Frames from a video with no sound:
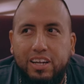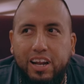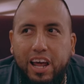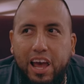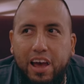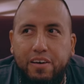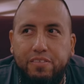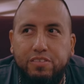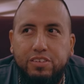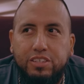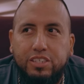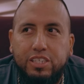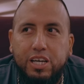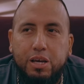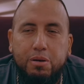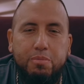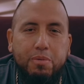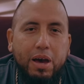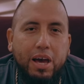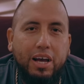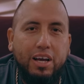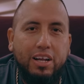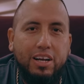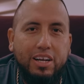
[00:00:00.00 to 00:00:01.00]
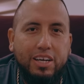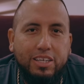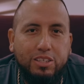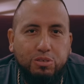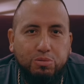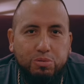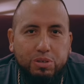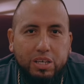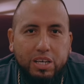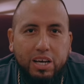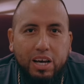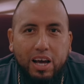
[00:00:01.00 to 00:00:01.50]
and have the same
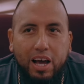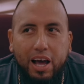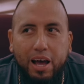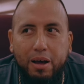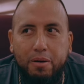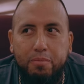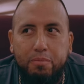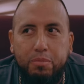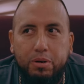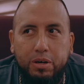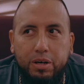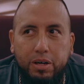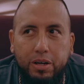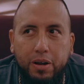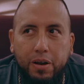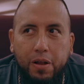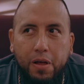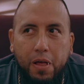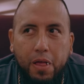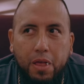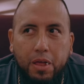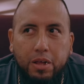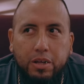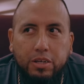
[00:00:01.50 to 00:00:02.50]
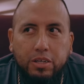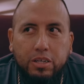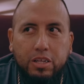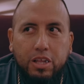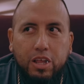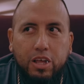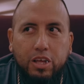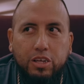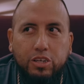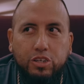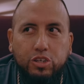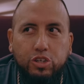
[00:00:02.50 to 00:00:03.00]
accolades we got, but
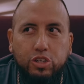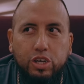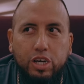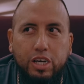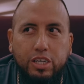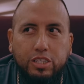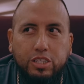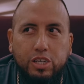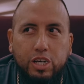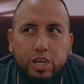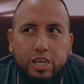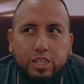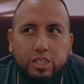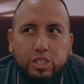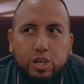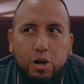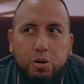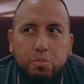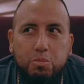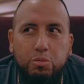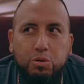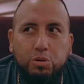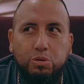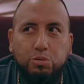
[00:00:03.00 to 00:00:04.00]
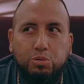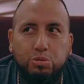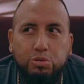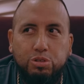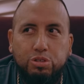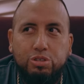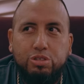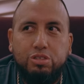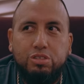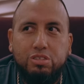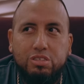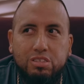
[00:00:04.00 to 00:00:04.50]
it's, it's
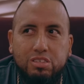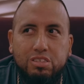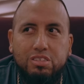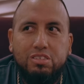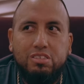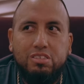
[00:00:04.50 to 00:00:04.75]
almost